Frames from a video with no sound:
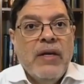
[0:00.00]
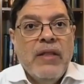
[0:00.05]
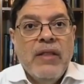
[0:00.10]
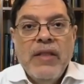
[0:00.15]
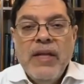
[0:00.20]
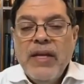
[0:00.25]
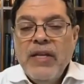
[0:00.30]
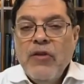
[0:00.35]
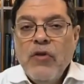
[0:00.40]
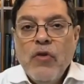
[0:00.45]

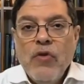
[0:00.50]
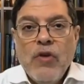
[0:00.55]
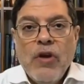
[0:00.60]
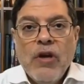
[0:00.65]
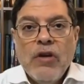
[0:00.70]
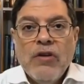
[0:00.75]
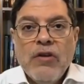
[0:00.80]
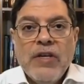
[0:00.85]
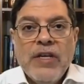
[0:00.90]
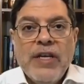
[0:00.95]
They no
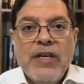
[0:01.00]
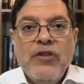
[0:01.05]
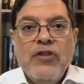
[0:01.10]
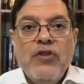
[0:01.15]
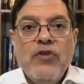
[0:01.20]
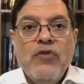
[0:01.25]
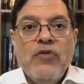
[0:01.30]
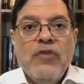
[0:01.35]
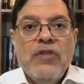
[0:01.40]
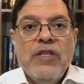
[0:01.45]
longer can
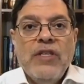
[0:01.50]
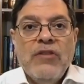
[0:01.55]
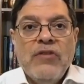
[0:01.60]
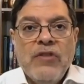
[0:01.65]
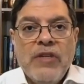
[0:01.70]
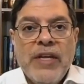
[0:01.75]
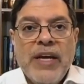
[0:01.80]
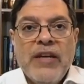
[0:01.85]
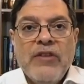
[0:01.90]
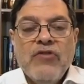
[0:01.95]
use the
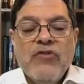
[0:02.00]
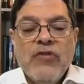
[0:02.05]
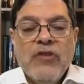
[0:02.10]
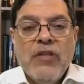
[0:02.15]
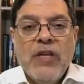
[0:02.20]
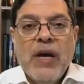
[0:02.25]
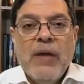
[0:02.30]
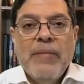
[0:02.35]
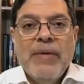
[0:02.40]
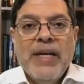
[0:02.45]
International
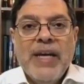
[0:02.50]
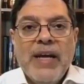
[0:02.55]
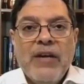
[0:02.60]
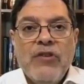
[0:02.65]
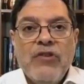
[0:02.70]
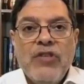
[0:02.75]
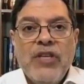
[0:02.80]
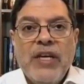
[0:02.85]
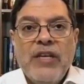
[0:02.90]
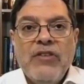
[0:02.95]
Atomic
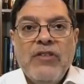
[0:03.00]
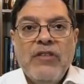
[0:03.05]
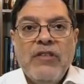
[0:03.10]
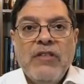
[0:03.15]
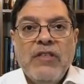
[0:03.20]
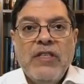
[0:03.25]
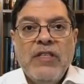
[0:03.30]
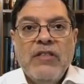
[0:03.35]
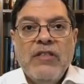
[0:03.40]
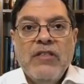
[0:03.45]
Energy
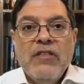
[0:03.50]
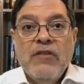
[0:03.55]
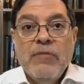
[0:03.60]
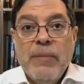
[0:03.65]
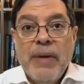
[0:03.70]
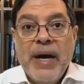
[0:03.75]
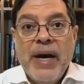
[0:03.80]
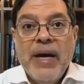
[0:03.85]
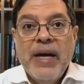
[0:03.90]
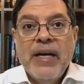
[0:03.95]
Agency to
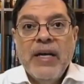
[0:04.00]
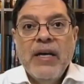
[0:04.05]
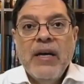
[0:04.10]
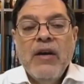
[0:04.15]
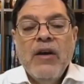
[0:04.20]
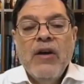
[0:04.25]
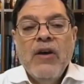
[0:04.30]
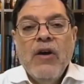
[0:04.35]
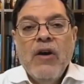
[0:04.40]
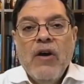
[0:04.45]
spy
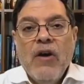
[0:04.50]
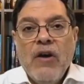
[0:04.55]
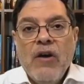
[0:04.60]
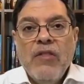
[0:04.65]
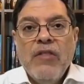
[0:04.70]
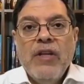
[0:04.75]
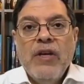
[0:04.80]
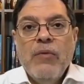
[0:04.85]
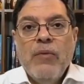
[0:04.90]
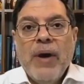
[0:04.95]
on
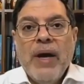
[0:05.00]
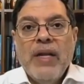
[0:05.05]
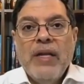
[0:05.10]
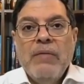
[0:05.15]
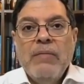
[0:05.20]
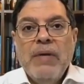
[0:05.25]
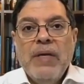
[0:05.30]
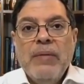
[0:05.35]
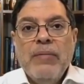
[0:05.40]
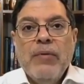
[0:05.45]
the Iranian
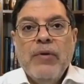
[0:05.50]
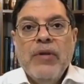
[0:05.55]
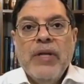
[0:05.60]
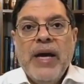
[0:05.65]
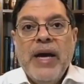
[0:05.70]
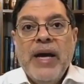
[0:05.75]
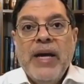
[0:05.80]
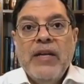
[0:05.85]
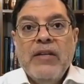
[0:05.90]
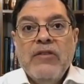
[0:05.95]
people
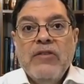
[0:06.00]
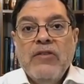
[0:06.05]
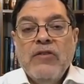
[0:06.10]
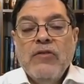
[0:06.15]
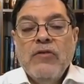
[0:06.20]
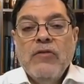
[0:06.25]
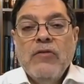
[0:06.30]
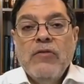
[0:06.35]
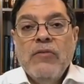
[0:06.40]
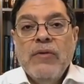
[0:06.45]
and
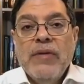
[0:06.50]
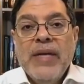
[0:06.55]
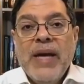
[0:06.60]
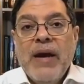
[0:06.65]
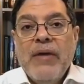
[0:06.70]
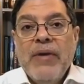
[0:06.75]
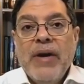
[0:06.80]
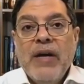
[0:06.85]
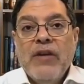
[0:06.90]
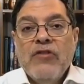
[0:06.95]
to
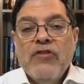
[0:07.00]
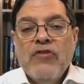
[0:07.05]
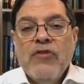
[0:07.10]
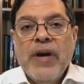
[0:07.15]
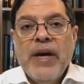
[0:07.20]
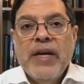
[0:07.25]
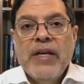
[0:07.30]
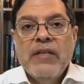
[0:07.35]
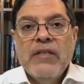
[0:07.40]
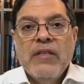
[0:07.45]
carry out
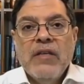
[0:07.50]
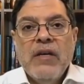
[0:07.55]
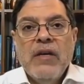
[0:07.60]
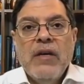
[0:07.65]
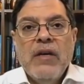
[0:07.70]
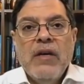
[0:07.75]
strikes.